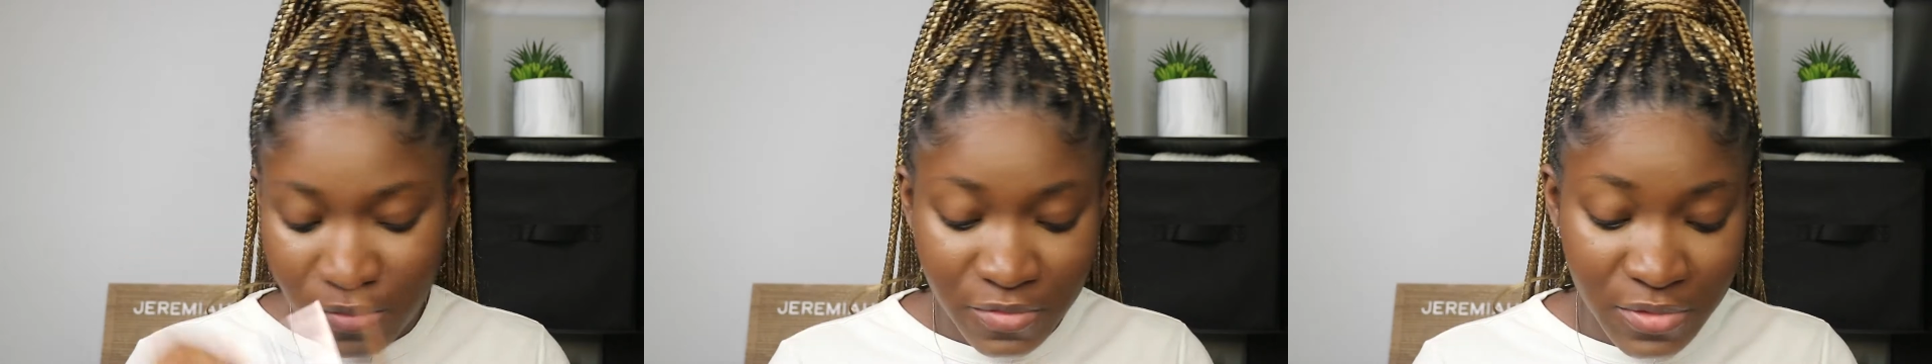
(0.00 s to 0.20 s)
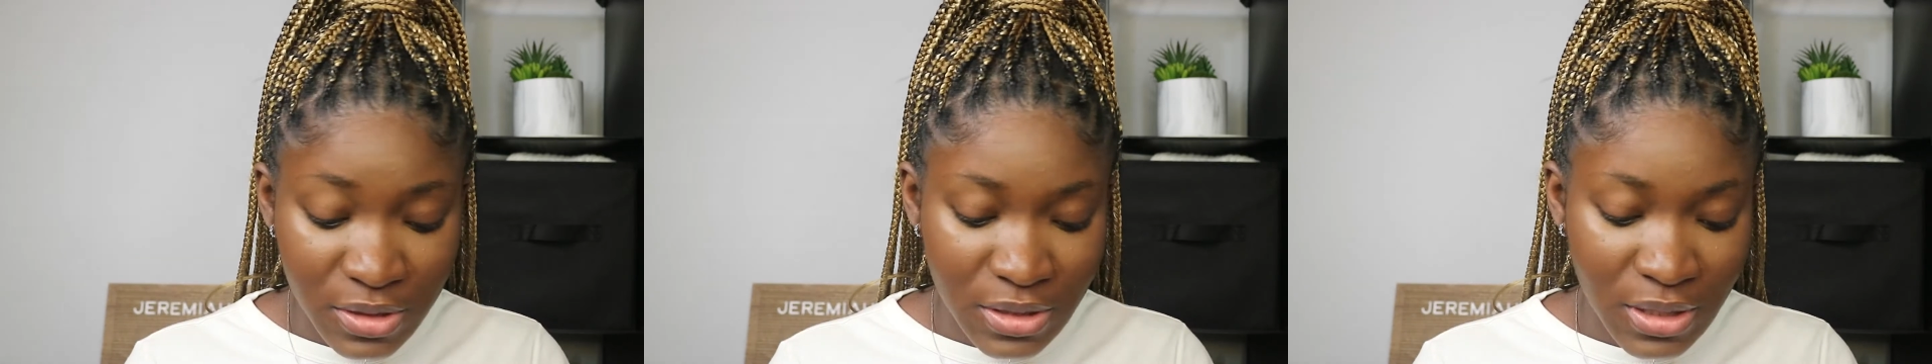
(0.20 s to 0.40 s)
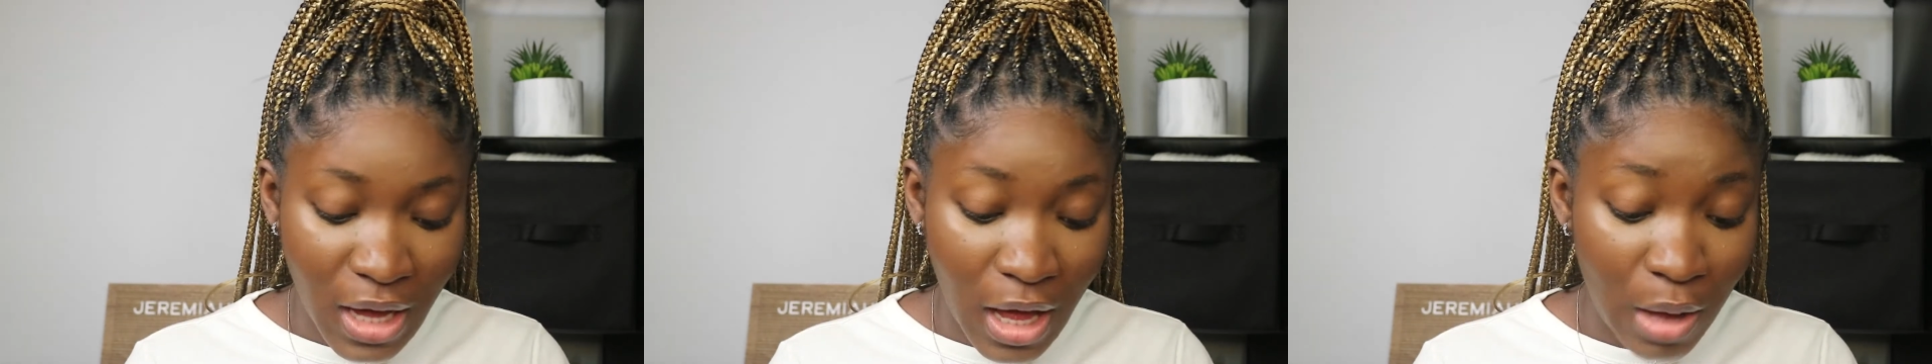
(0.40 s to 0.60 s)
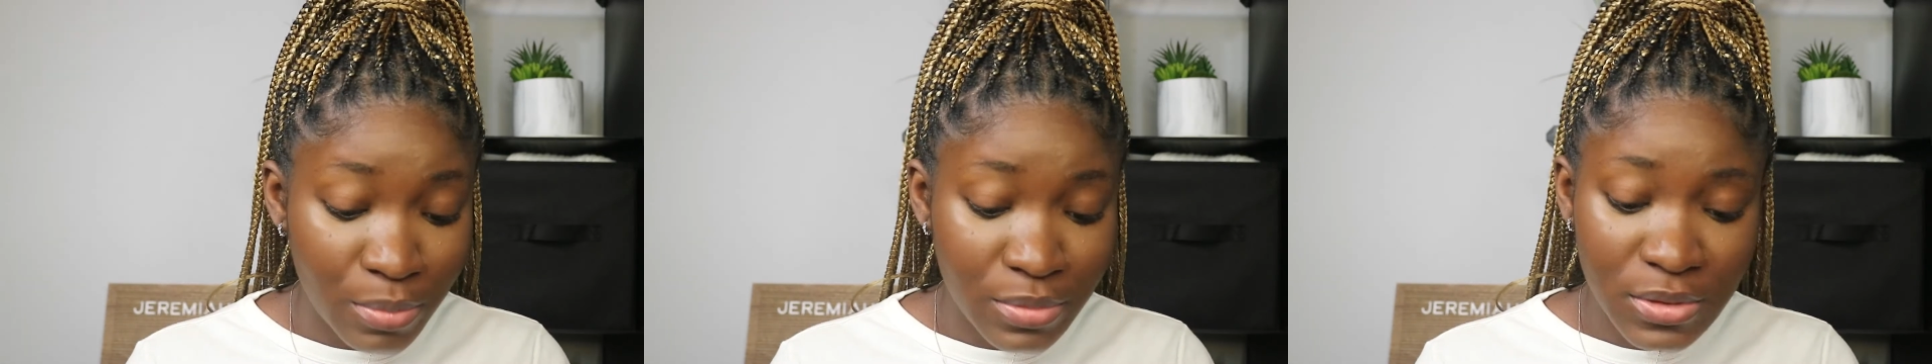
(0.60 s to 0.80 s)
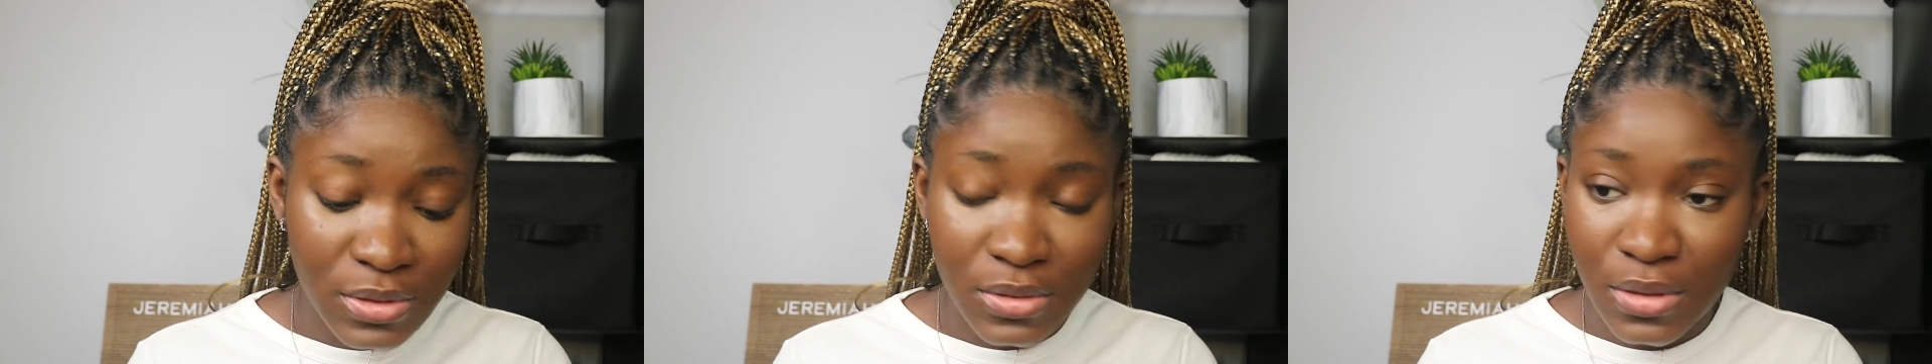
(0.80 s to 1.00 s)
HD
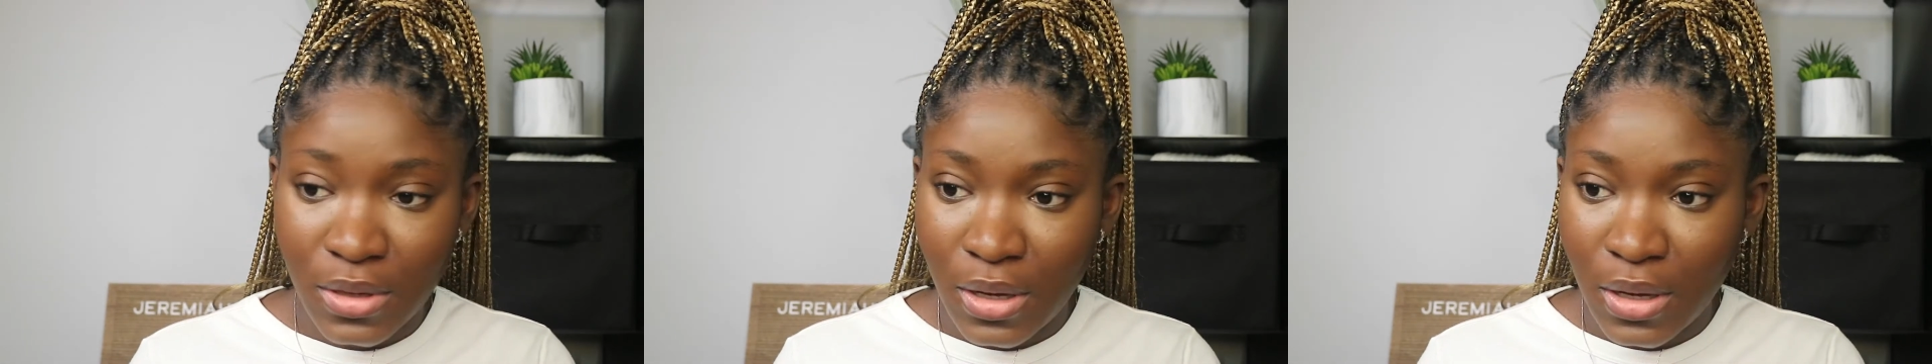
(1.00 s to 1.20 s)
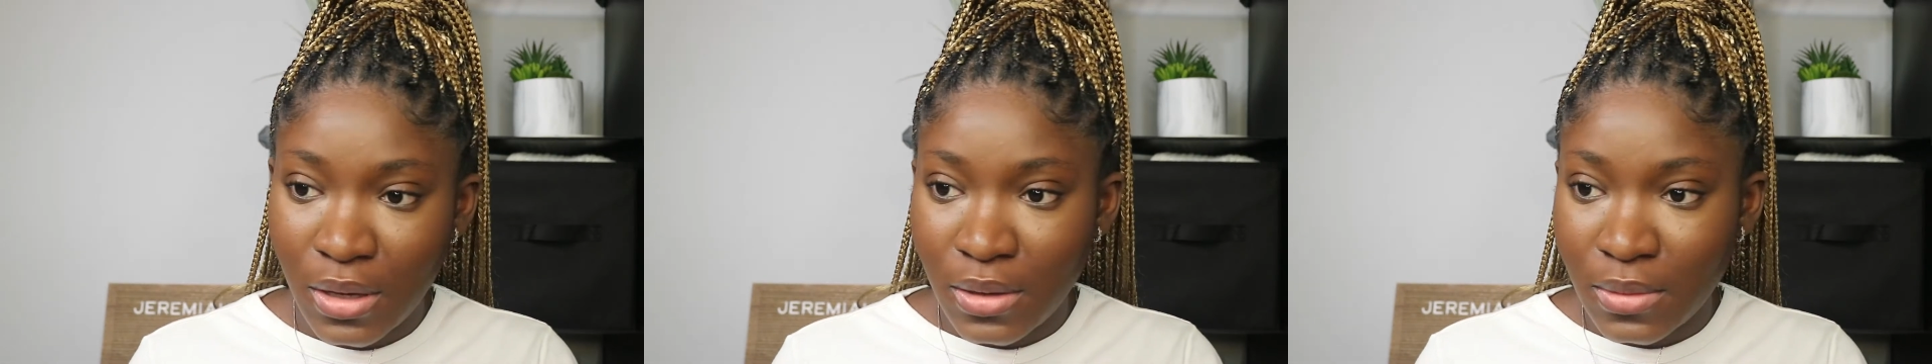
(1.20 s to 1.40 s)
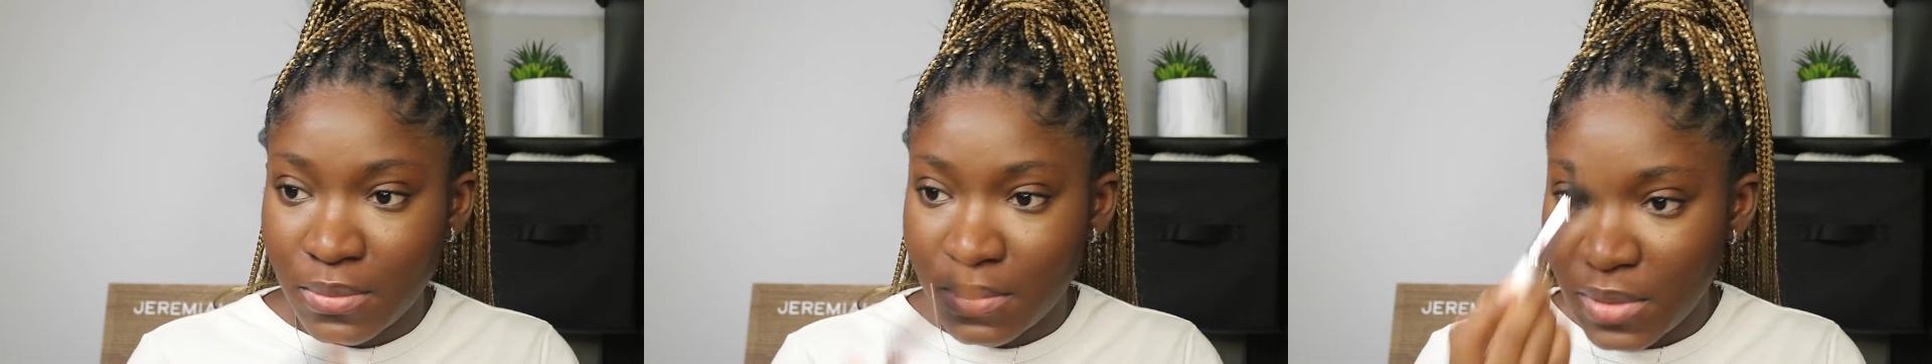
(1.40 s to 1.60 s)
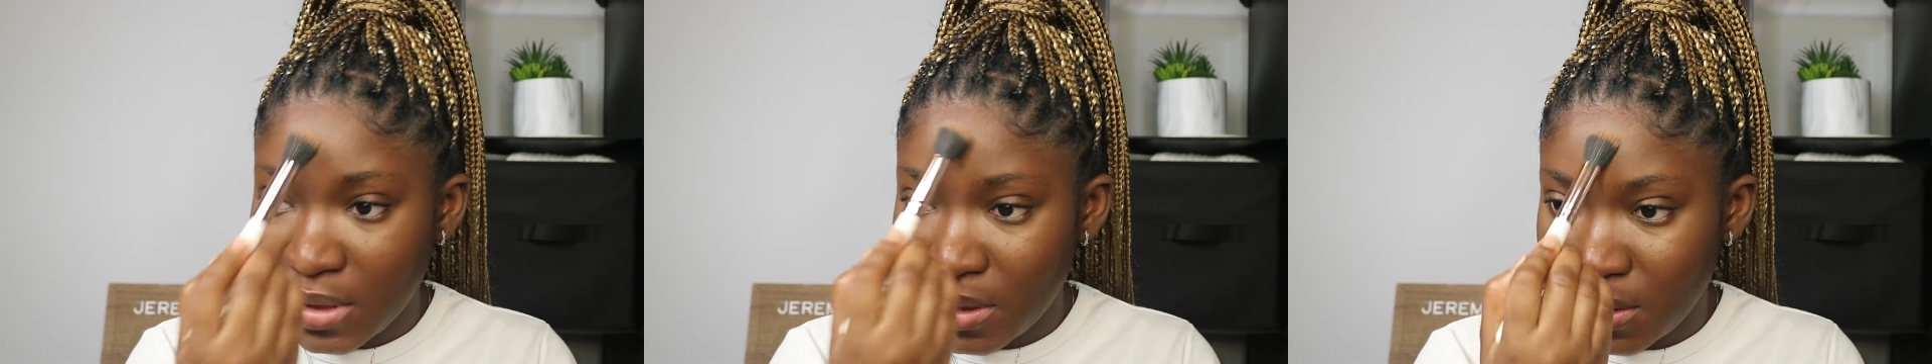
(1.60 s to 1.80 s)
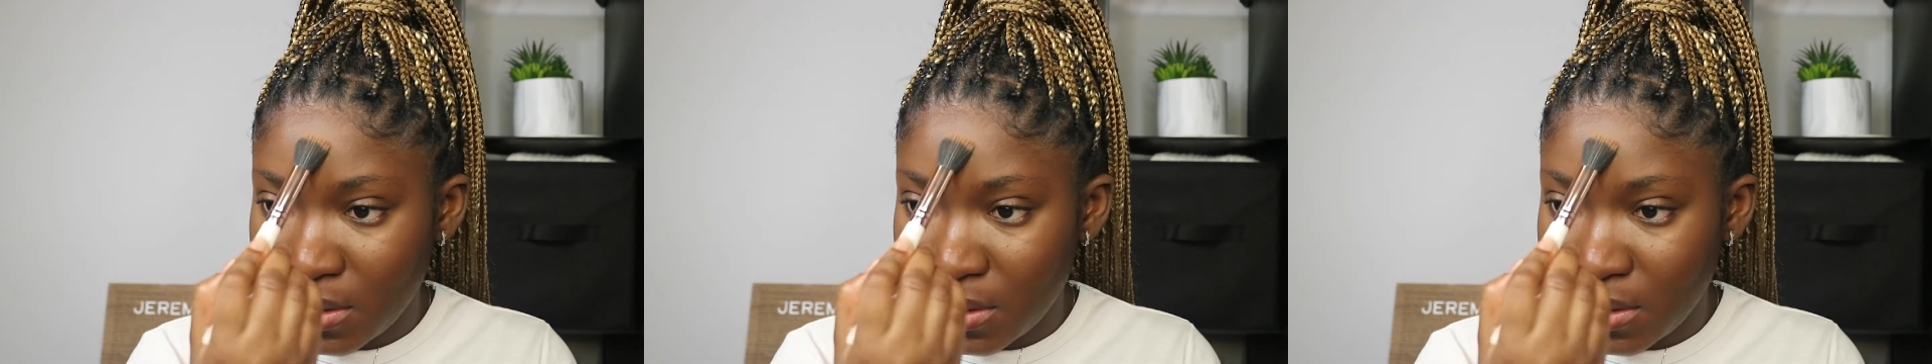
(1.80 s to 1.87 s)
16-hour flawless